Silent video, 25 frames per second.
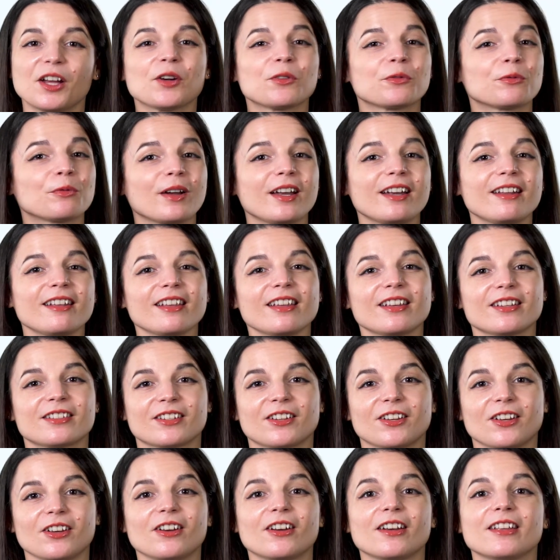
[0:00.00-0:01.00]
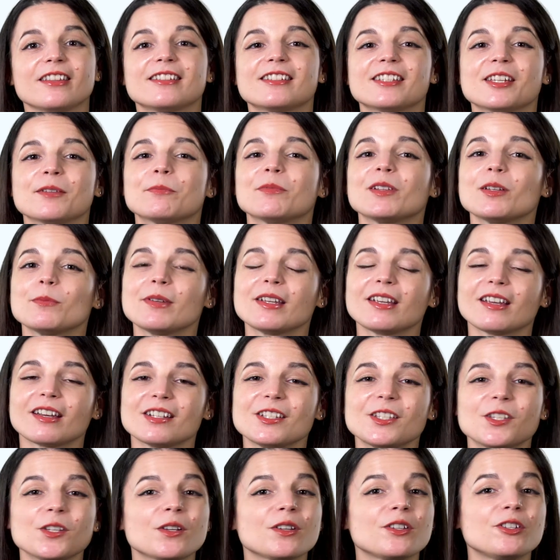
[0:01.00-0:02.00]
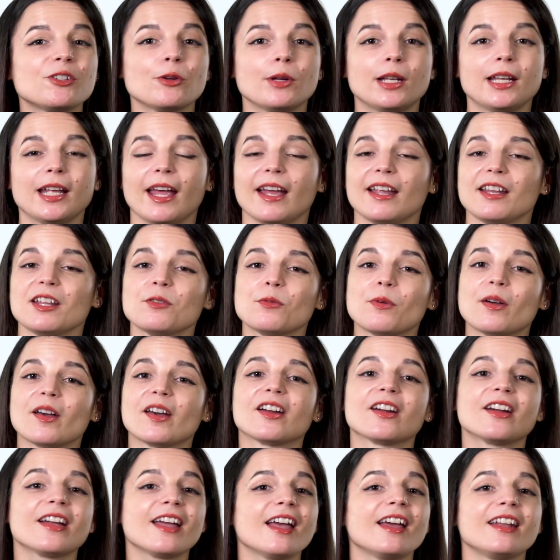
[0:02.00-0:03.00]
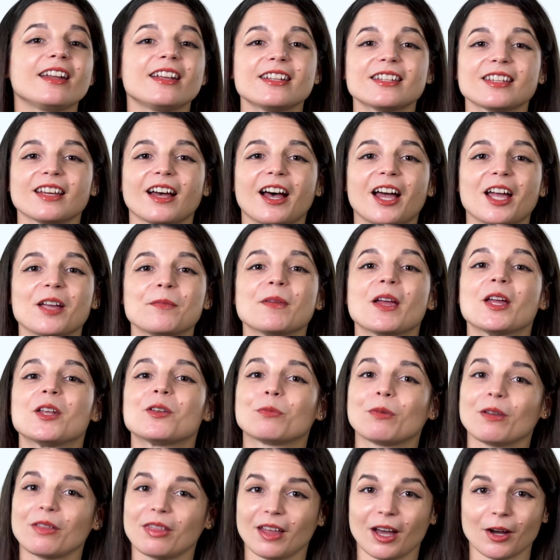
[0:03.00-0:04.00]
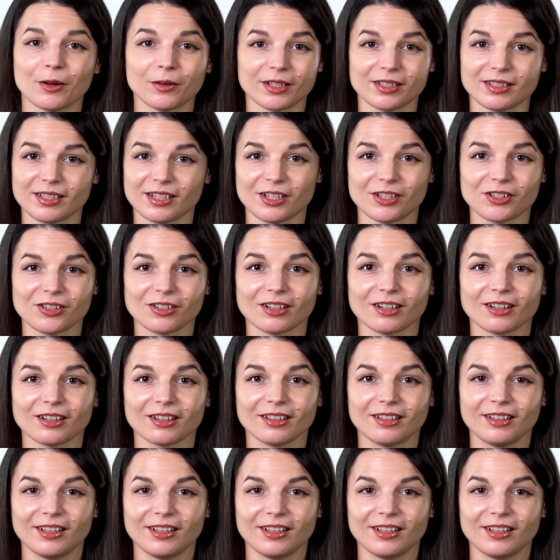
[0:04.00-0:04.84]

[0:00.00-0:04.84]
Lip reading: Reading is good simply because you can do it anywhere, anytime, and without a teacher.